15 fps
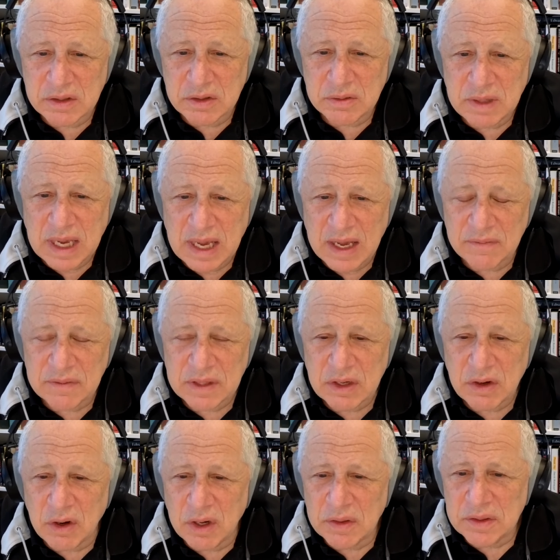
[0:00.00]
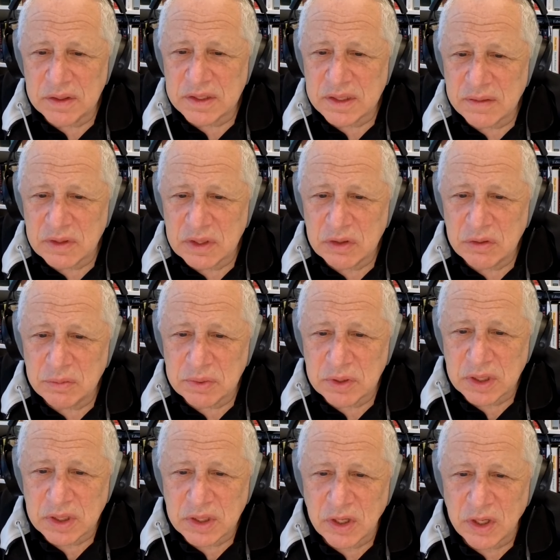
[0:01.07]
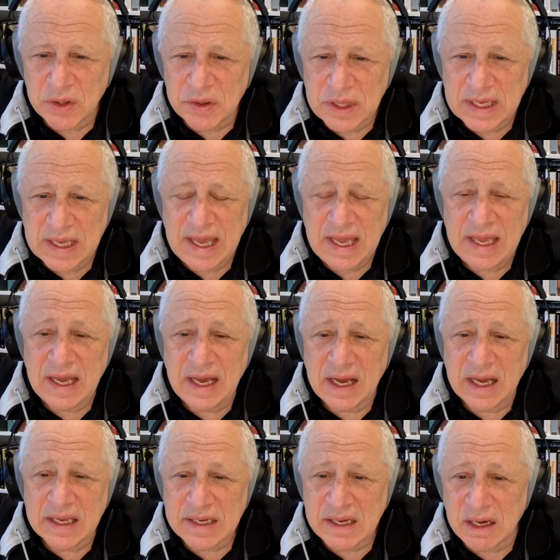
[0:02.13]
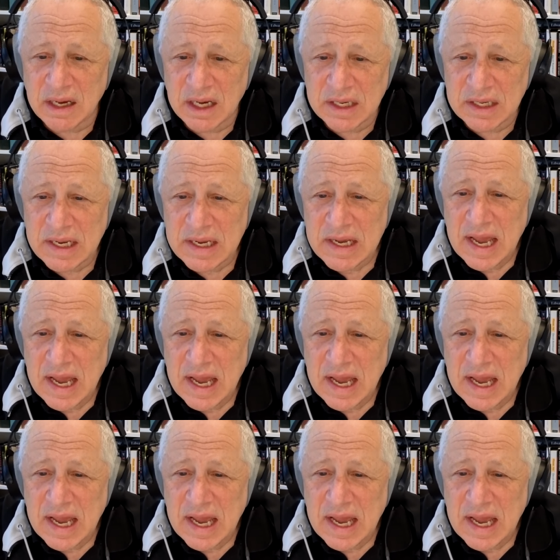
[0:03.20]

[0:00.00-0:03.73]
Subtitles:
to have the authors of a new book called The AI Con: